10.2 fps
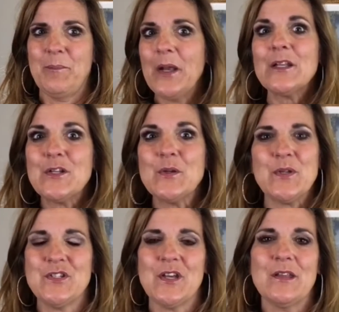barely knew
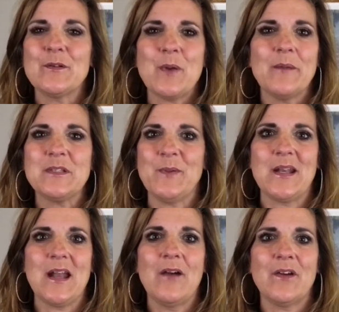each other. We probably
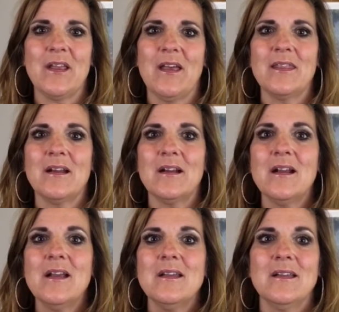spent an hour
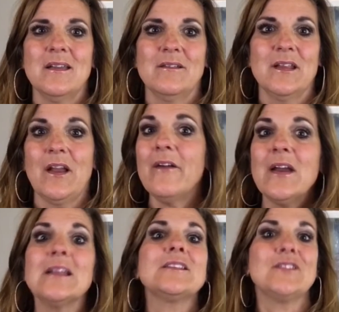together. And we're like, all
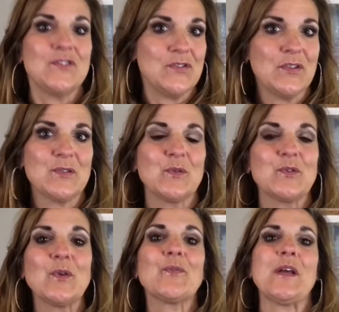right, let's just do this. We'll
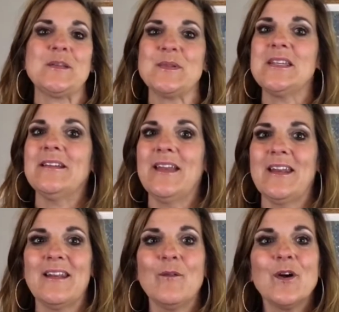do a freshman
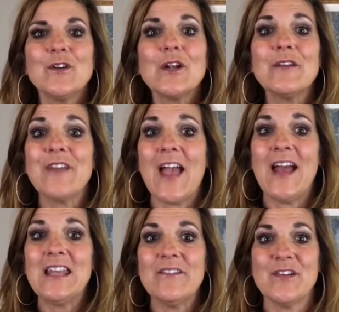tailgate. And I wonder if
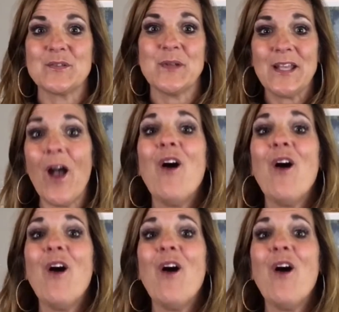any of us were like,